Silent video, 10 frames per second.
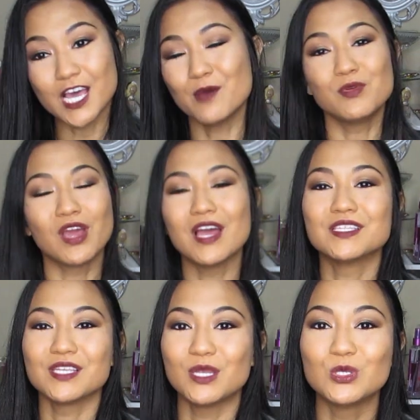I hope you
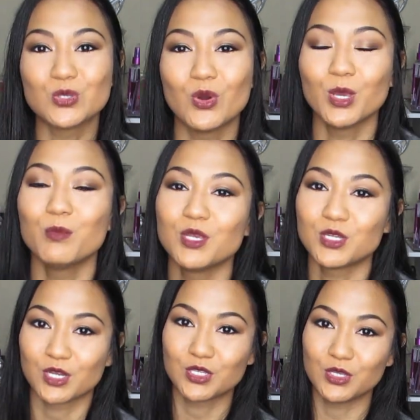guys enjoy. Be
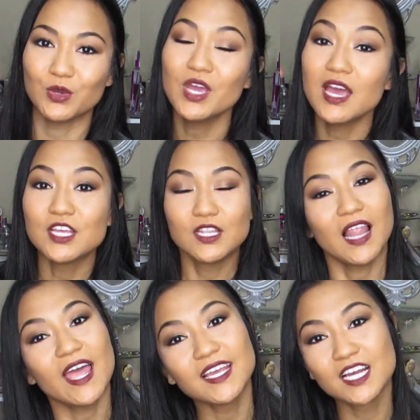sure to
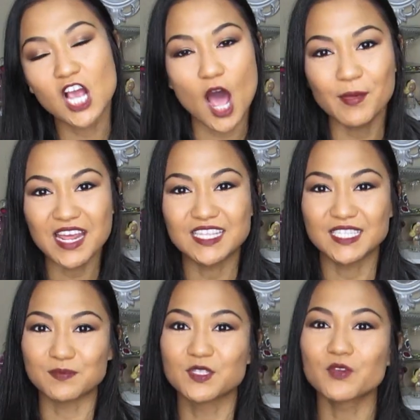like, comment, and
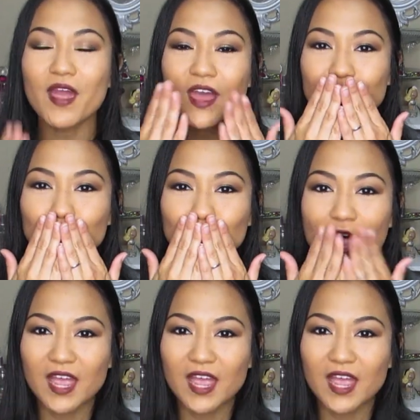subscribe.